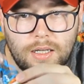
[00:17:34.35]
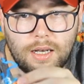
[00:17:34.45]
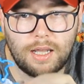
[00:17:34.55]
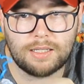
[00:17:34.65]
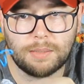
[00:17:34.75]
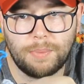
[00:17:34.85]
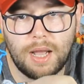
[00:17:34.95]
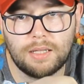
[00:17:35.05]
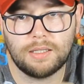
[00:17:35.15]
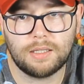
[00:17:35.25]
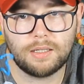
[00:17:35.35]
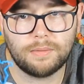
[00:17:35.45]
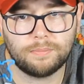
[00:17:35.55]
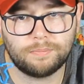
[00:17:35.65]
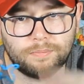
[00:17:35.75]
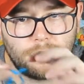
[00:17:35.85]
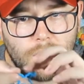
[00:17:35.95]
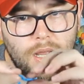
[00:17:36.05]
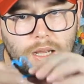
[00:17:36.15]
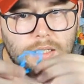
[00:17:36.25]
elastic bands.
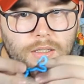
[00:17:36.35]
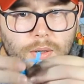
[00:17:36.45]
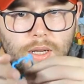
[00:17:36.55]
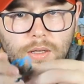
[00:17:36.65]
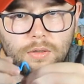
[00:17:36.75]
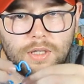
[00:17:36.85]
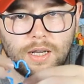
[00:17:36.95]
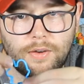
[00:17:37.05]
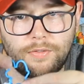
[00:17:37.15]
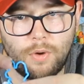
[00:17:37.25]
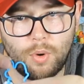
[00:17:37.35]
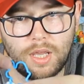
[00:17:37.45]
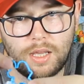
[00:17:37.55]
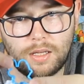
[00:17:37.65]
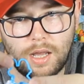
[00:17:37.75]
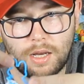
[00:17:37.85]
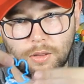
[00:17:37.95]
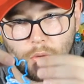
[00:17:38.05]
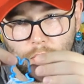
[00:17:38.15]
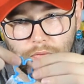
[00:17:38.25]
So it looks like a Froakie. I
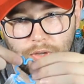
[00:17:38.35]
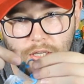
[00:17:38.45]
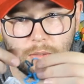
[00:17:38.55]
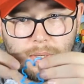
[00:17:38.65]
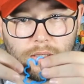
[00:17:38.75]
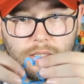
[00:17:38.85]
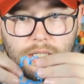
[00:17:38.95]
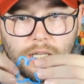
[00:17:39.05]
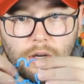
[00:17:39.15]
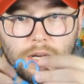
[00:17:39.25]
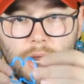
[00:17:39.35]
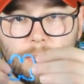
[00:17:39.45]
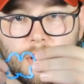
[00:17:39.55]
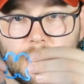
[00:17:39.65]
don't think you'll be able to see that on camera.